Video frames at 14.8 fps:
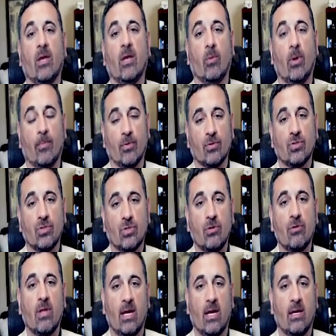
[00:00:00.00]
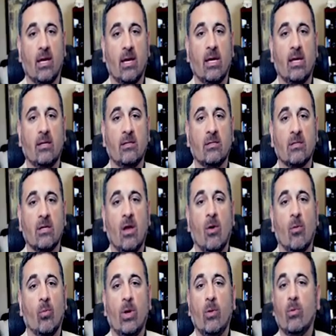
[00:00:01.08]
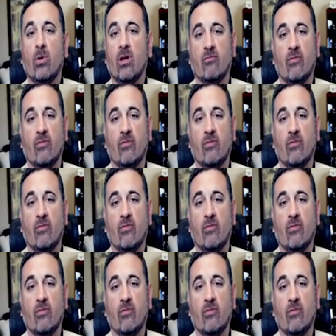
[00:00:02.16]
and we pursue that case, we would